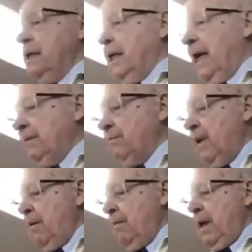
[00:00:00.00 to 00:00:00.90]
and
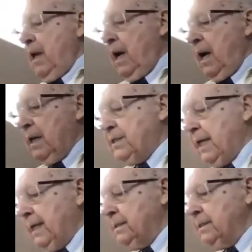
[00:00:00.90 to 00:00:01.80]
uh,
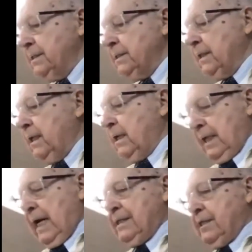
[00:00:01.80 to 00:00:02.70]
send uh,
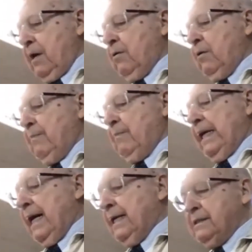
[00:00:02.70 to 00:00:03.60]
as the only
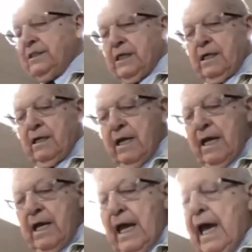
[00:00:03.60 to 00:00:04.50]
begotten Son,
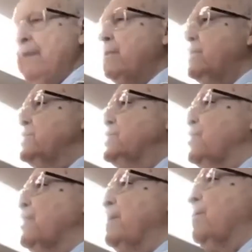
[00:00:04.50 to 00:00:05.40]
able to.
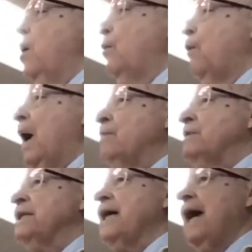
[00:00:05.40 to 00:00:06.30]
Re- Why
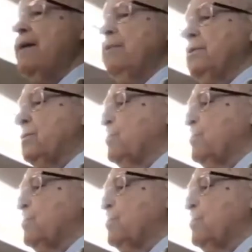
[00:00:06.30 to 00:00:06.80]
was he able to